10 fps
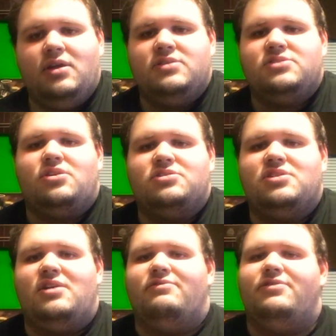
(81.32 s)
Starts
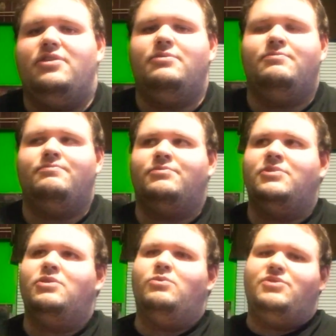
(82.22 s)
off
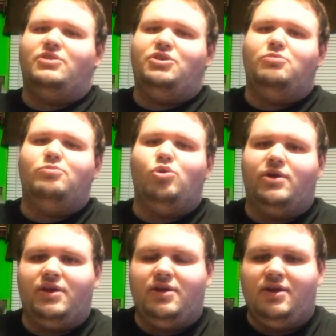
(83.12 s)
with a little
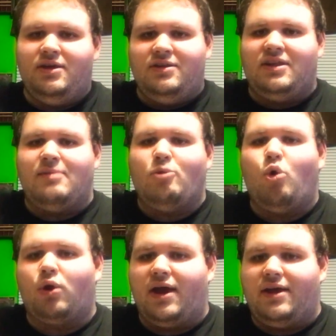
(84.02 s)
boy named
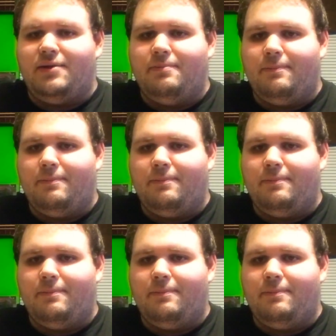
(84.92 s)
Jorge.